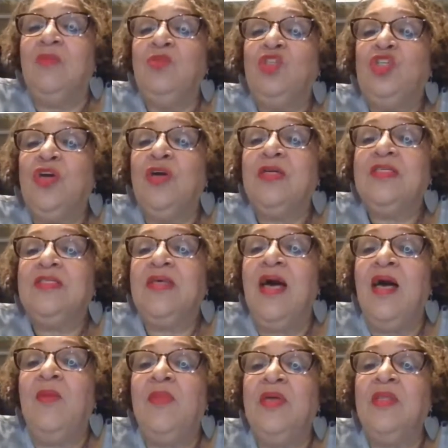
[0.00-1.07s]
jerk
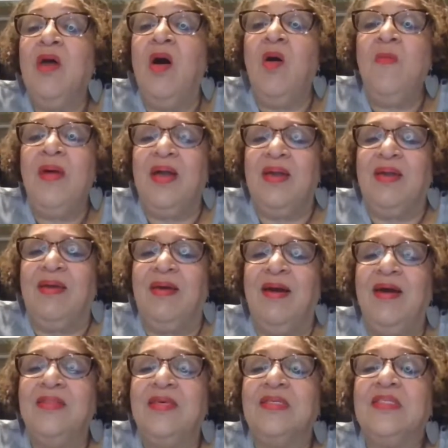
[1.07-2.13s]
salmon. Oh, my
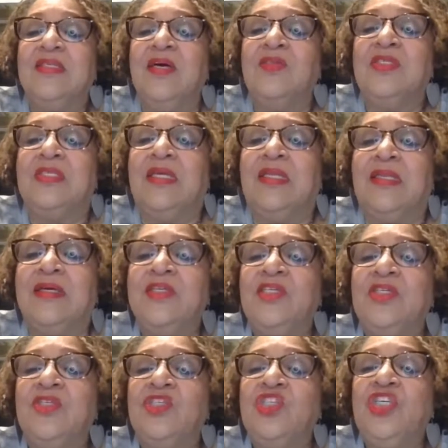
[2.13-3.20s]
God, that sounds
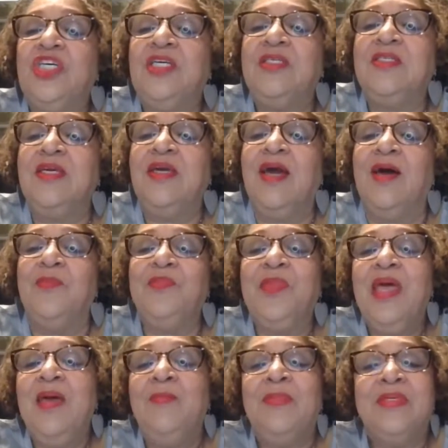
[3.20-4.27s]
delicious. Cheesy.
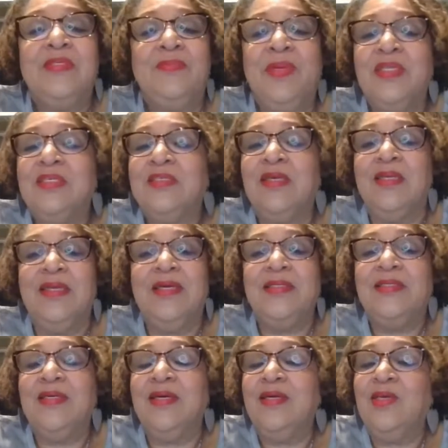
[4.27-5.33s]
Miss Minister
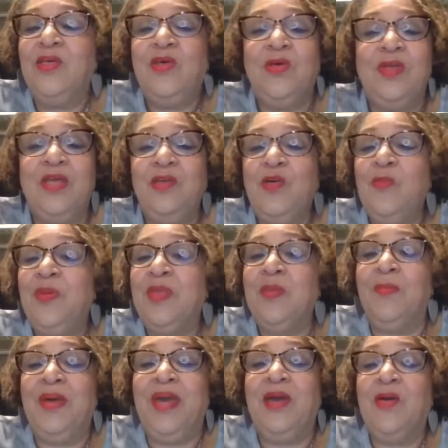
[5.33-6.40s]
Linda, you've been a
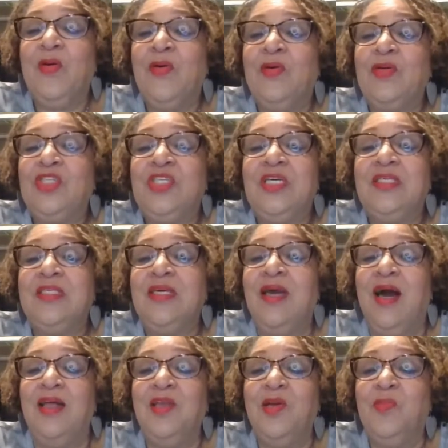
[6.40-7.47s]
bad girl. Cheesy
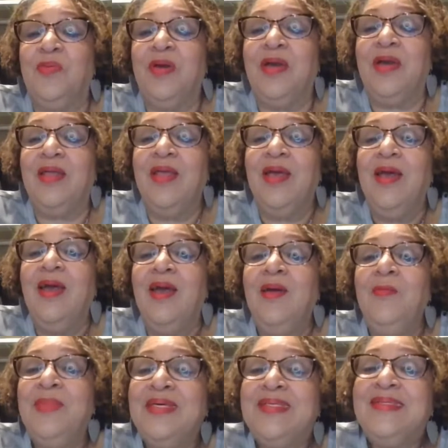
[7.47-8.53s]
garlic bread.
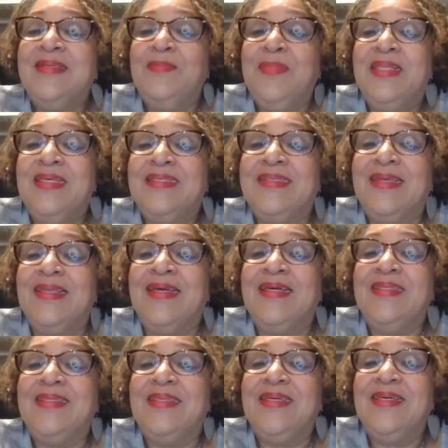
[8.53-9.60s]
Miss Minister
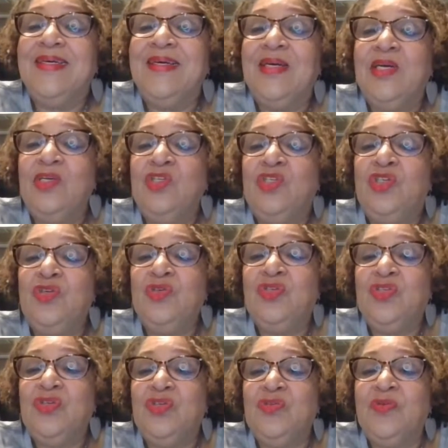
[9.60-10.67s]
Linda, juice
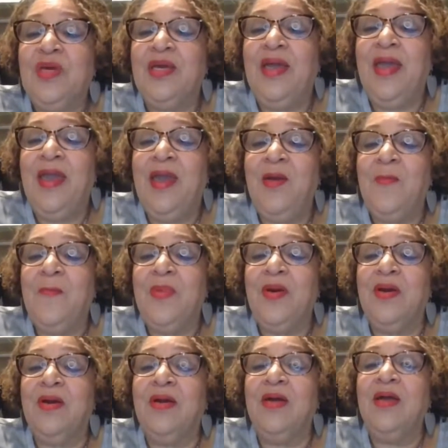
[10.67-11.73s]
to drink,
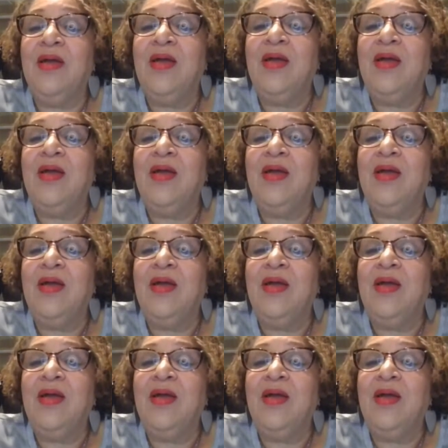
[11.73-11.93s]
hamburger.